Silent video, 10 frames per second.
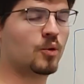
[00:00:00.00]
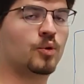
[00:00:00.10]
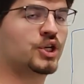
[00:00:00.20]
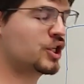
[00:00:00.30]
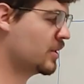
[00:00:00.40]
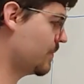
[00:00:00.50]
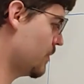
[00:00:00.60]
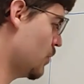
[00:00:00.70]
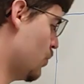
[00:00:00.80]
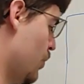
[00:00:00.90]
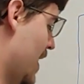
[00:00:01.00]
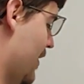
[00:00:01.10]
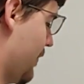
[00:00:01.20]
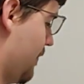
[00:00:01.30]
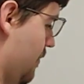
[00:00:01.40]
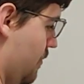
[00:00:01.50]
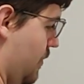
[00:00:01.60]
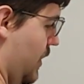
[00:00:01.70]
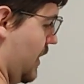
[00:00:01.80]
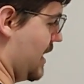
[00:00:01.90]
which we have
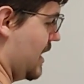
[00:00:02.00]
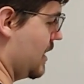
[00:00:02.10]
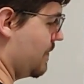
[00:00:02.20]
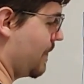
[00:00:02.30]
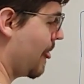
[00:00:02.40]
plotted here.